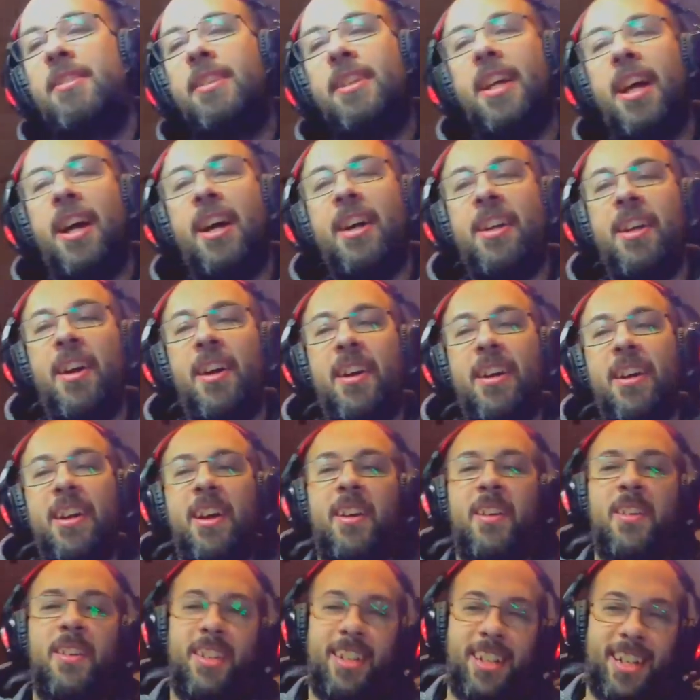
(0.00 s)
Yeah, I know.
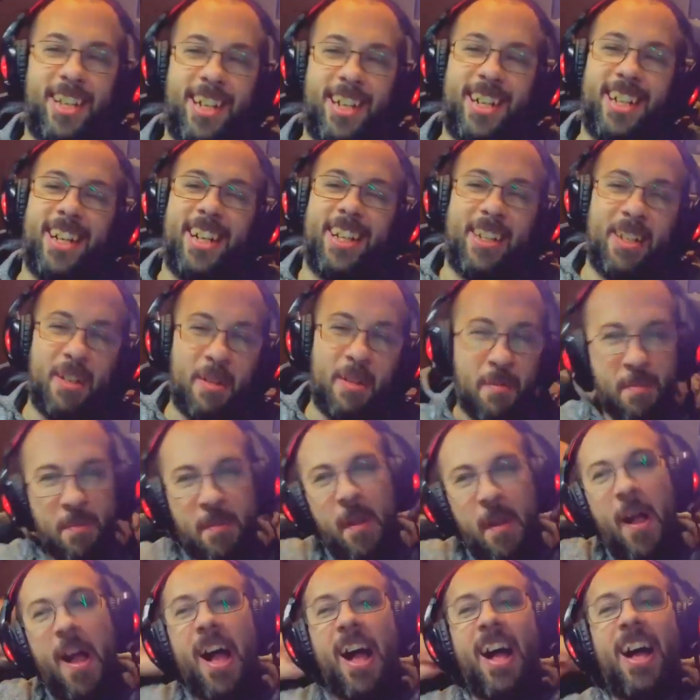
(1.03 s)

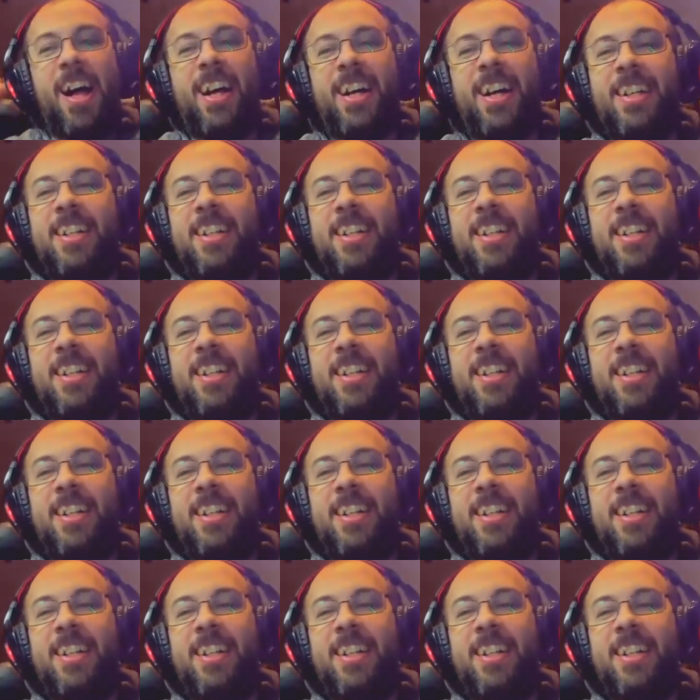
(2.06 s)
Blah.